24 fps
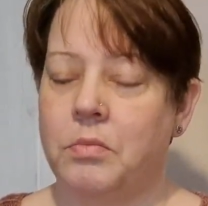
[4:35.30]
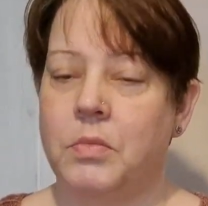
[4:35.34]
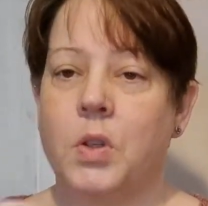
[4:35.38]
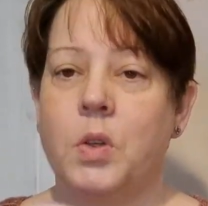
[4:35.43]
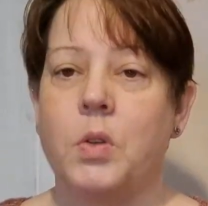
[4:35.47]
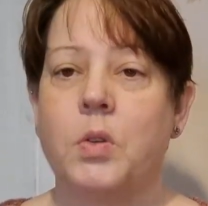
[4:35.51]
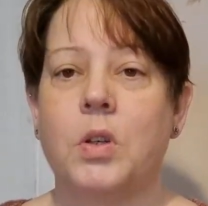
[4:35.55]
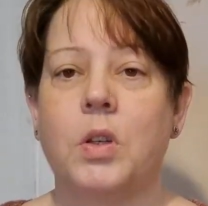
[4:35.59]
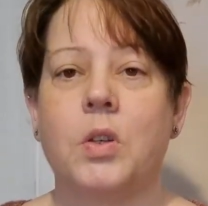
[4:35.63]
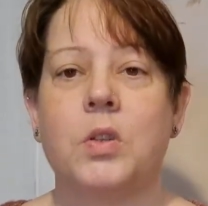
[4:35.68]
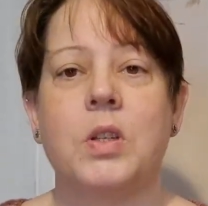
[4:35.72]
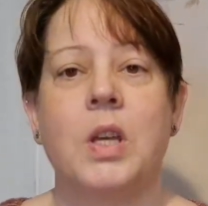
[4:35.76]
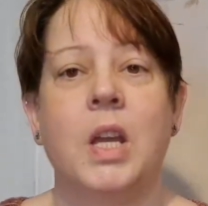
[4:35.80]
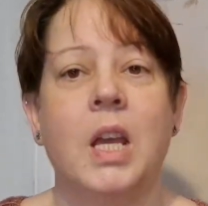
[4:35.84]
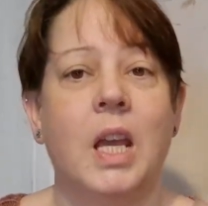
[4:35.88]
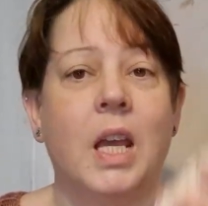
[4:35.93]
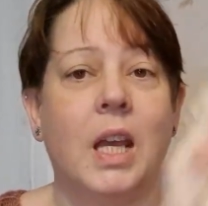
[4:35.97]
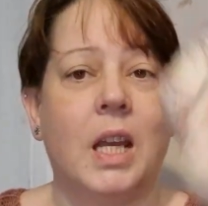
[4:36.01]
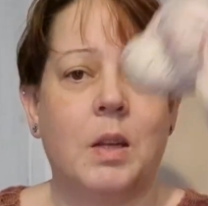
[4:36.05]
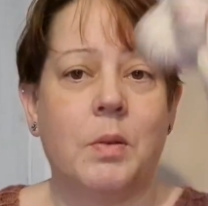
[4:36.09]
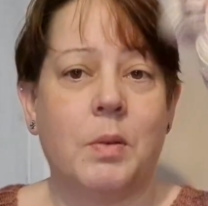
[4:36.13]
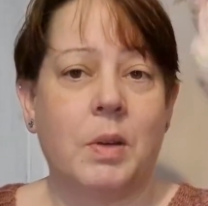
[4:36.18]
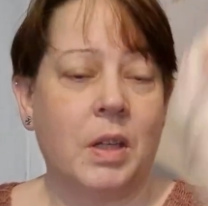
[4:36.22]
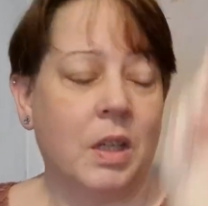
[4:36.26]
Who knows?
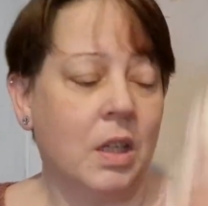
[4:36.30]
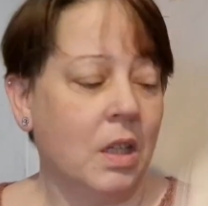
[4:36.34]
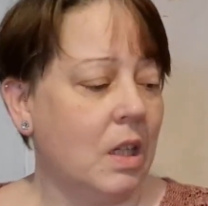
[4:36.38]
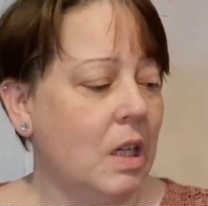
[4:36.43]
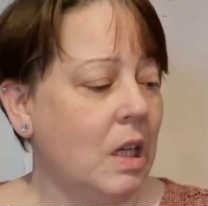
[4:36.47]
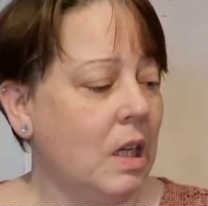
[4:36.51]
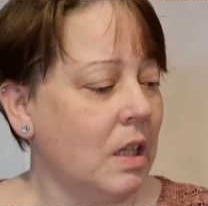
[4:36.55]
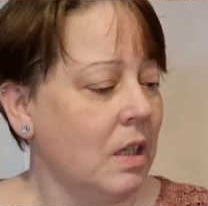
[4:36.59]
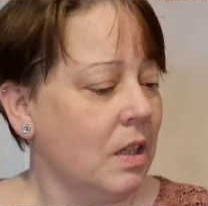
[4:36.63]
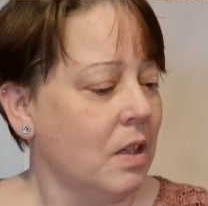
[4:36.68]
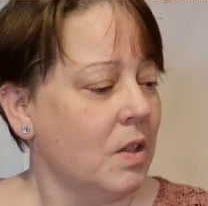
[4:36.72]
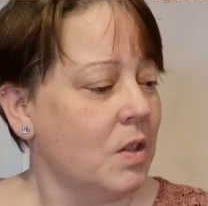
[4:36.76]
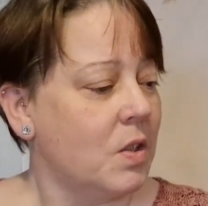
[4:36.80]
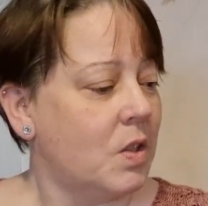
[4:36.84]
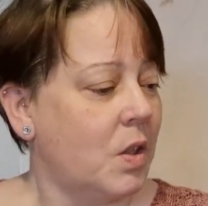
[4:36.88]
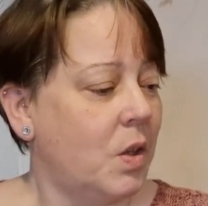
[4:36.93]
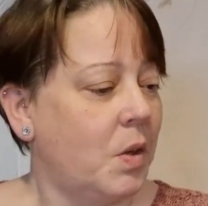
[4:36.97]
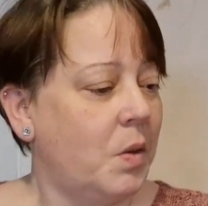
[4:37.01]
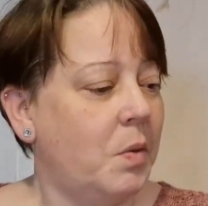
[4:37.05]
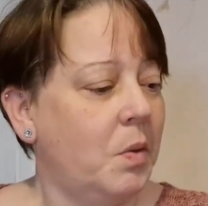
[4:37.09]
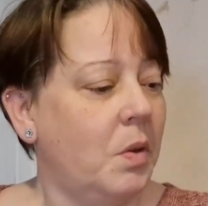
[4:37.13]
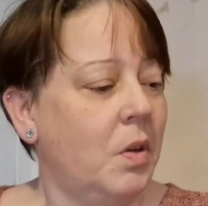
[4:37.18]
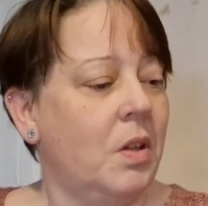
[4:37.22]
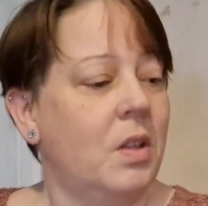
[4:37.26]
Anyway, yeah,
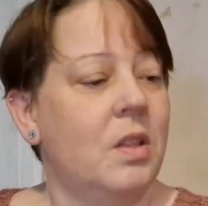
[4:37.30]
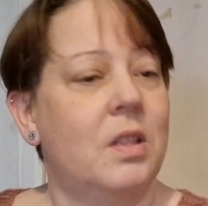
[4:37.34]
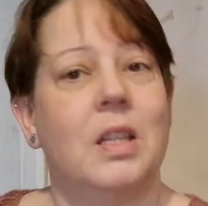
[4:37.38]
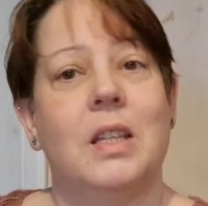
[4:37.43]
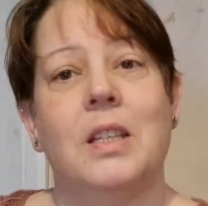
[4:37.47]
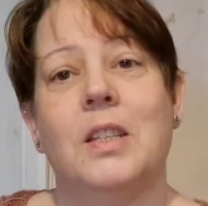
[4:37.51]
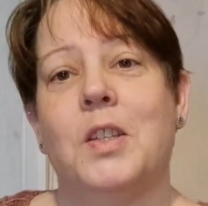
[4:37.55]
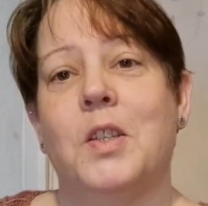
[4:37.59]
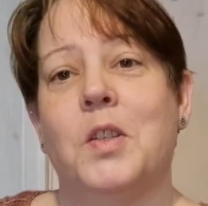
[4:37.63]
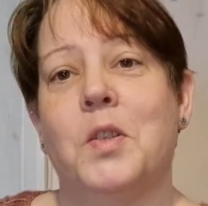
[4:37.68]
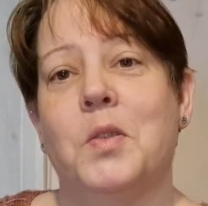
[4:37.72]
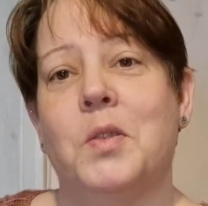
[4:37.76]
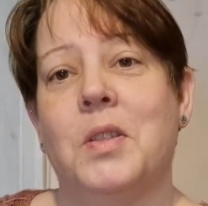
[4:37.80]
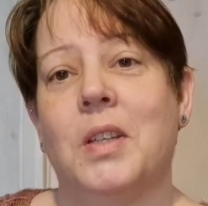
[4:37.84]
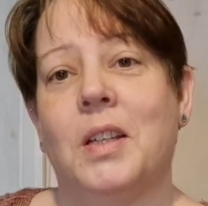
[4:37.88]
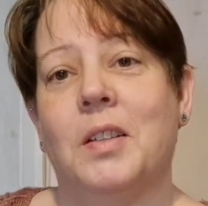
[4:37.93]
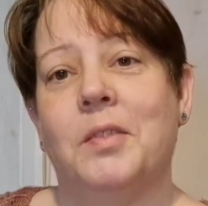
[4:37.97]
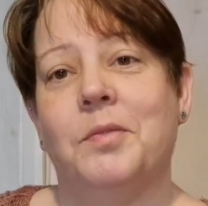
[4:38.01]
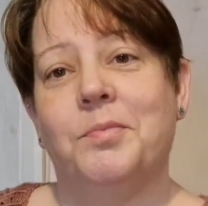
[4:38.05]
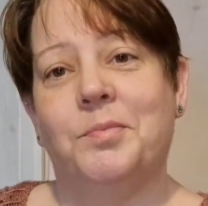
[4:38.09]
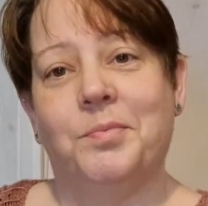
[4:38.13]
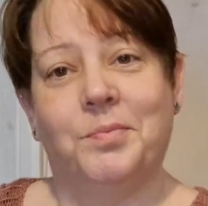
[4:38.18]
so I intend to use that.